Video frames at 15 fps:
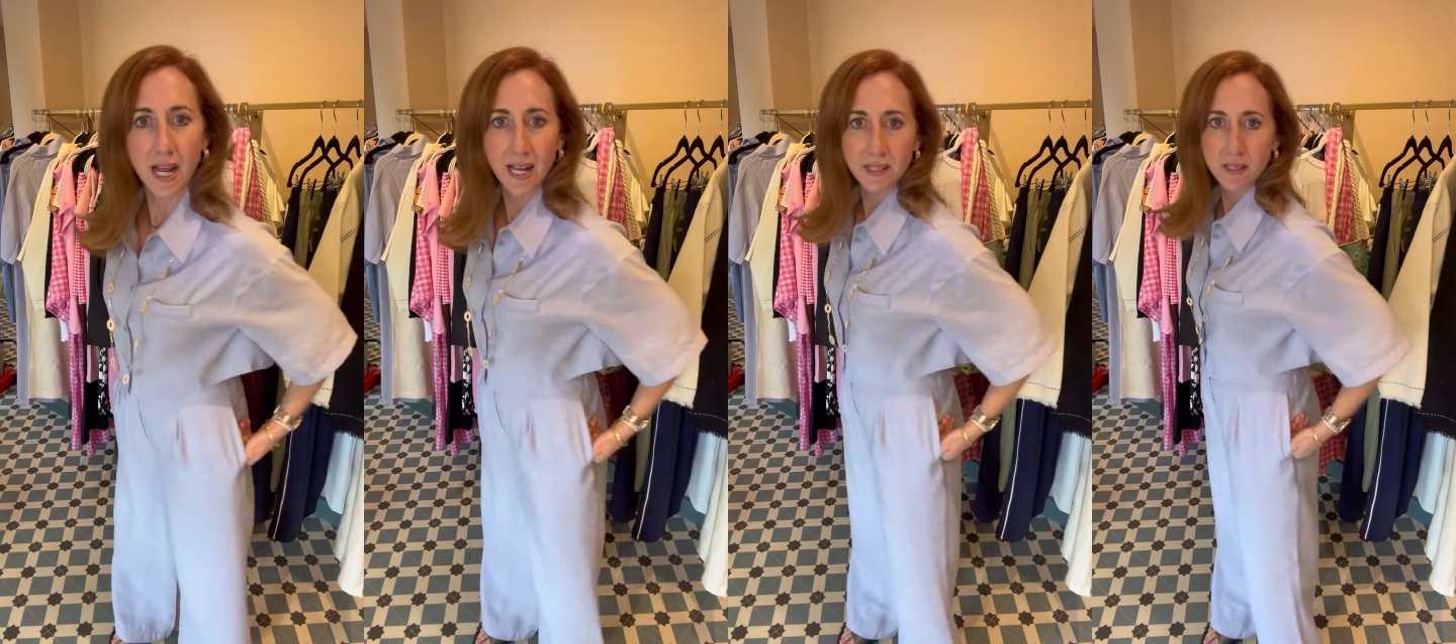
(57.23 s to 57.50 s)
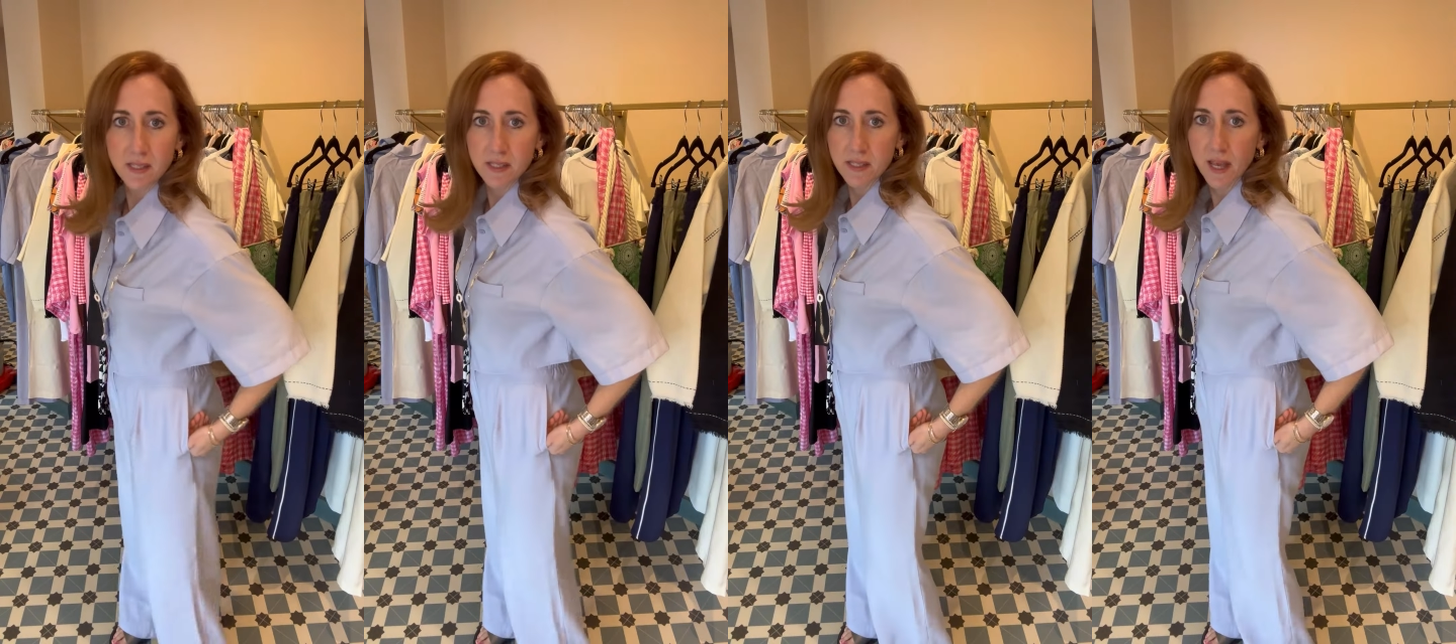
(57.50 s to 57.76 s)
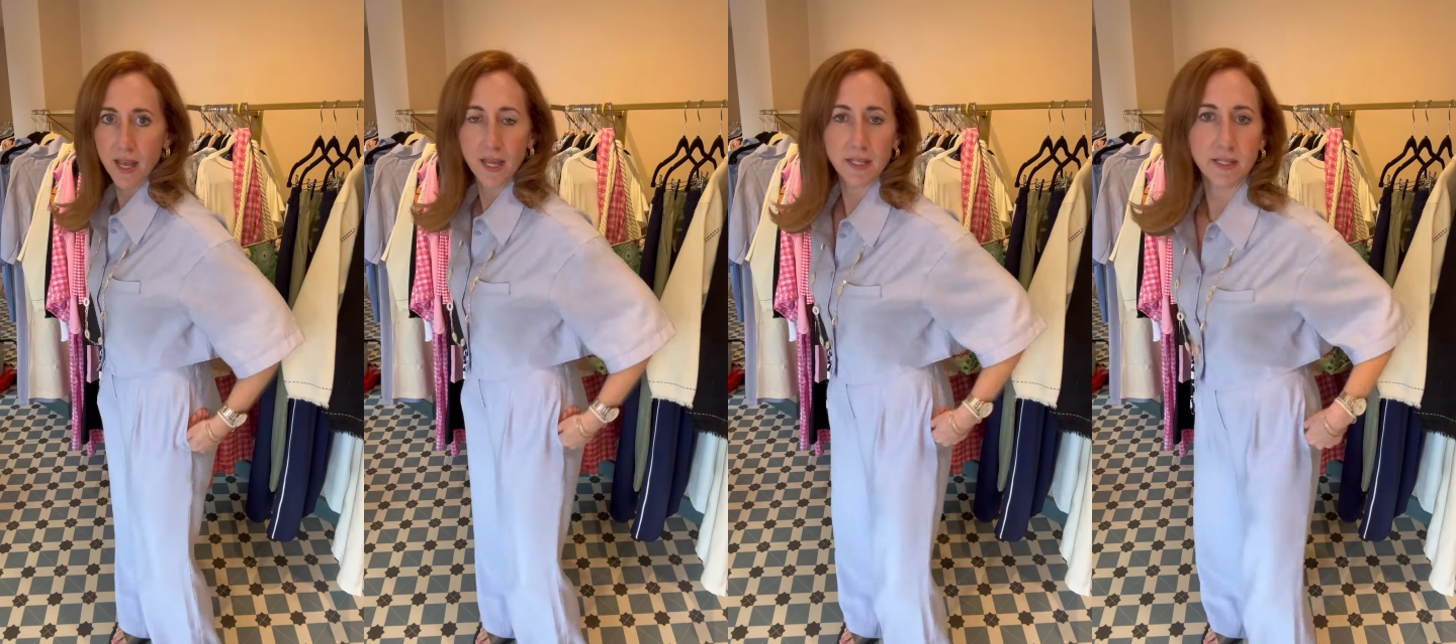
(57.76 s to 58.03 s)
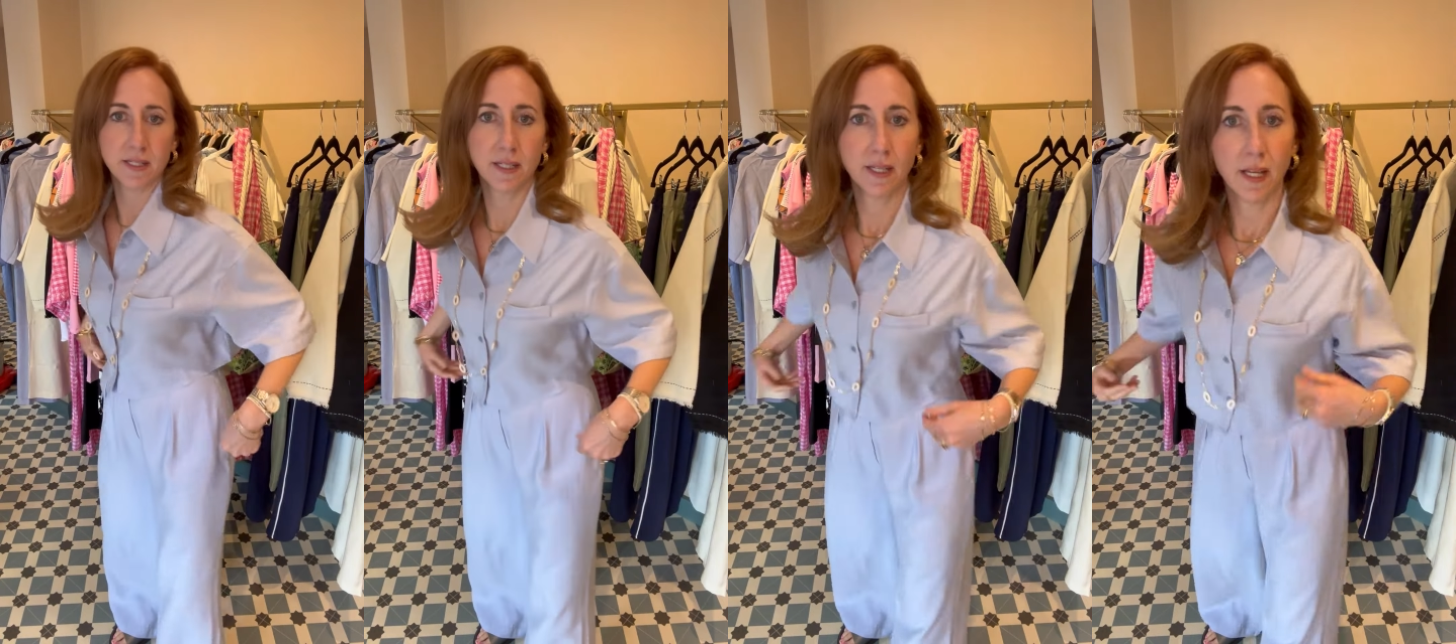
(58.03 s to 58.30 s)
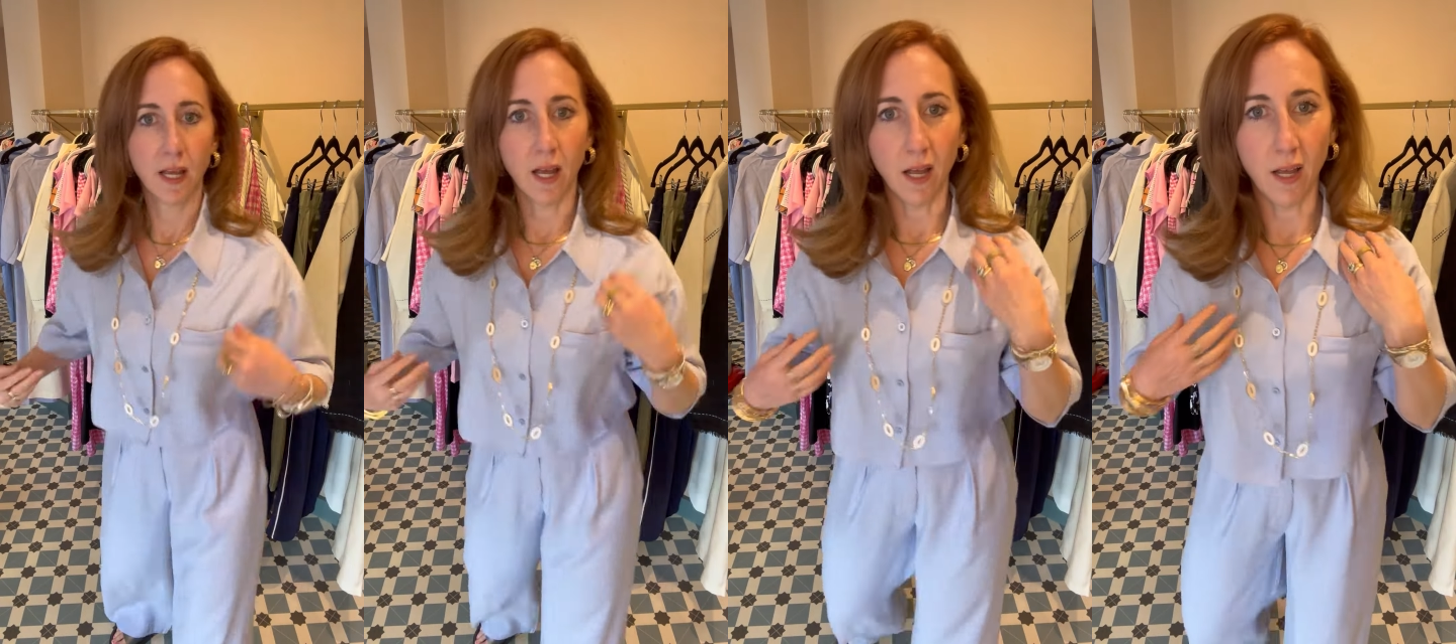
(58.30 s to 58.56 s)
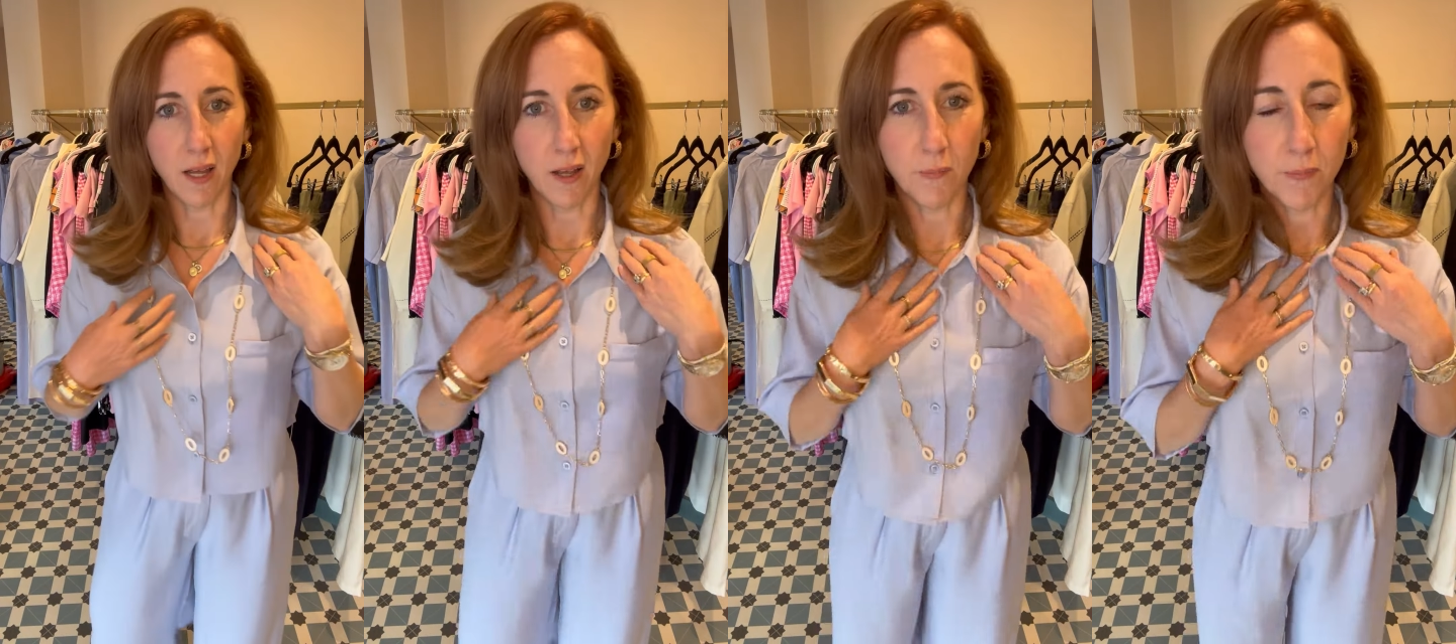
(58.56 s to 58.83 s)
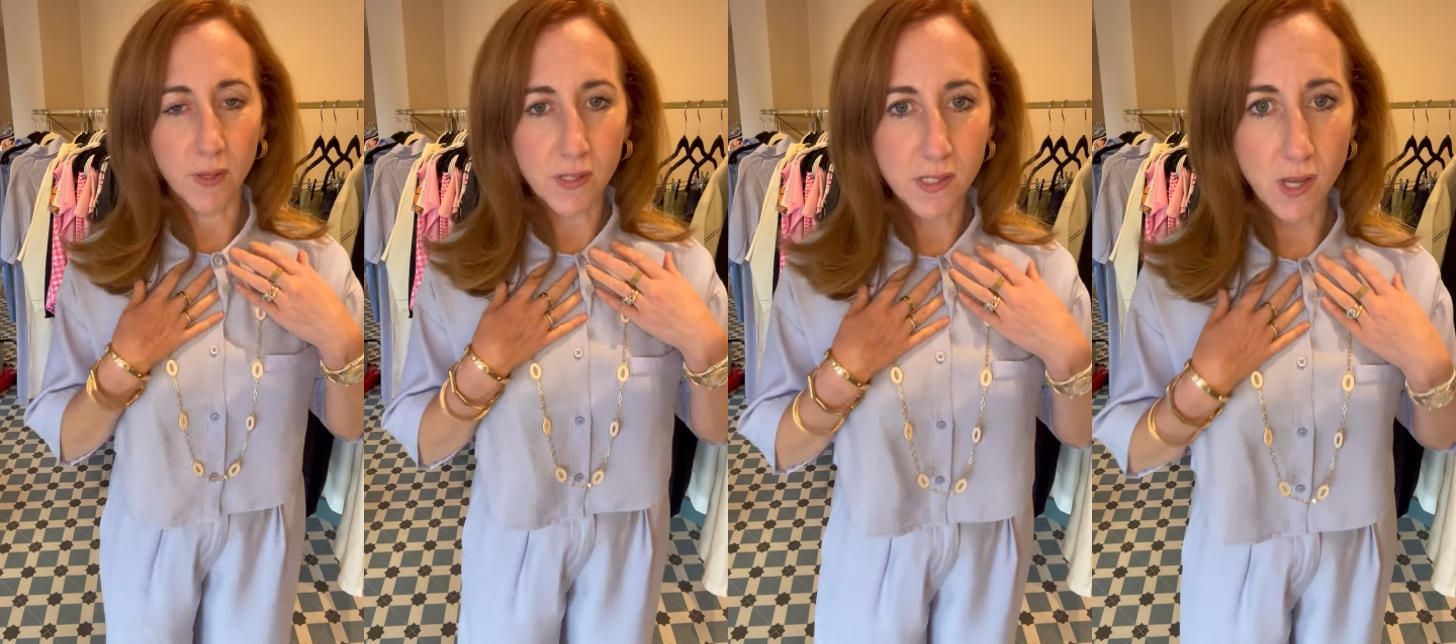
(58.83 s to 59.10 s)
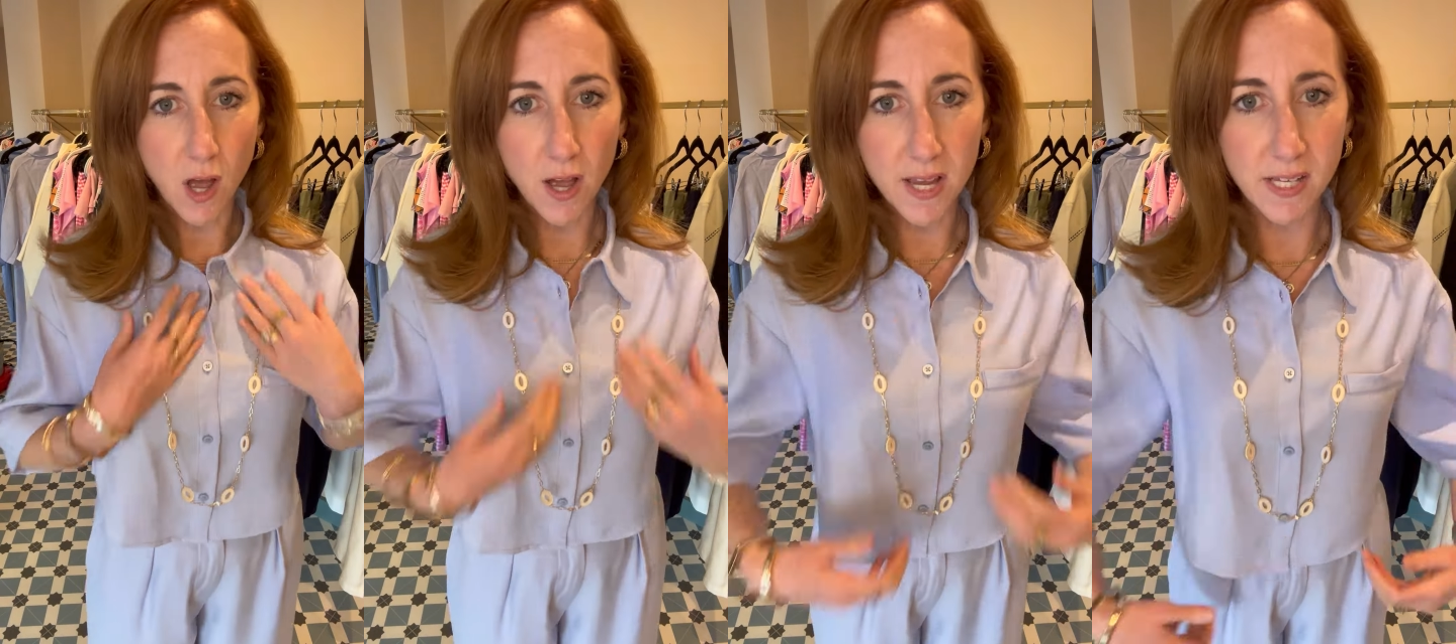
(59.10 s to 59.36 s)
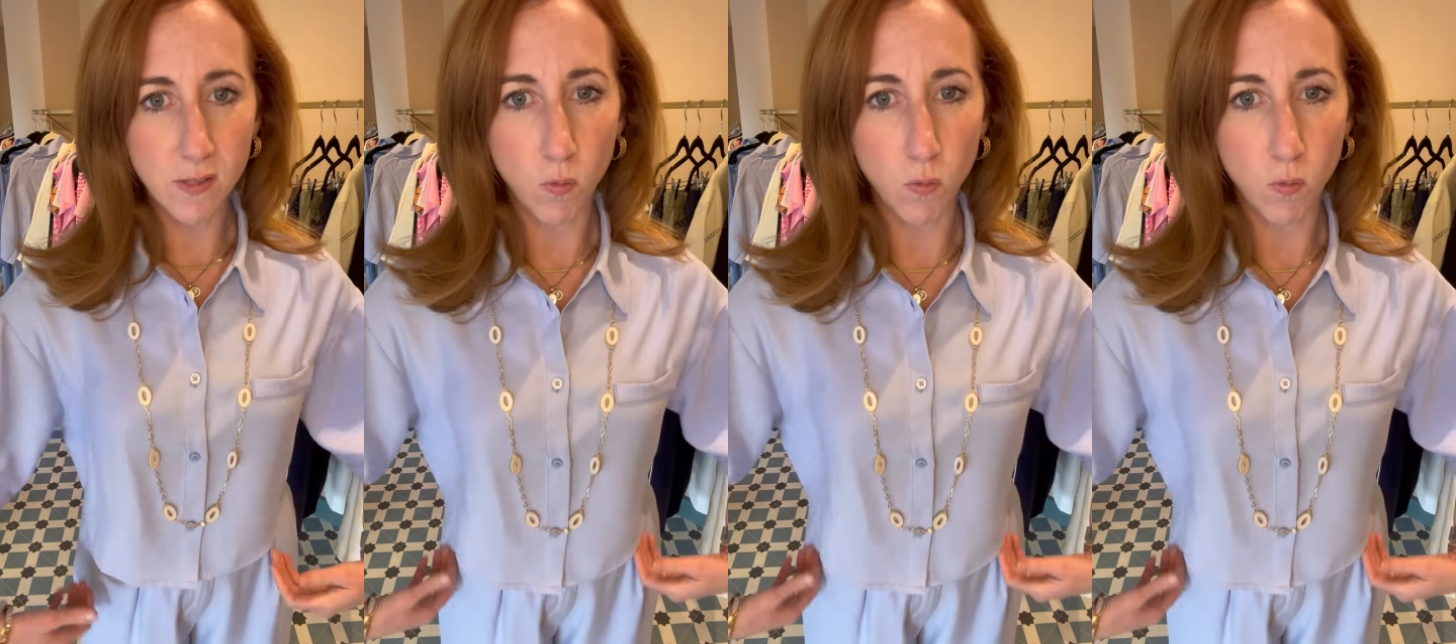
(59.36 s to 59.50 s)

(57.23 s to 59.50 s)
as a set. Size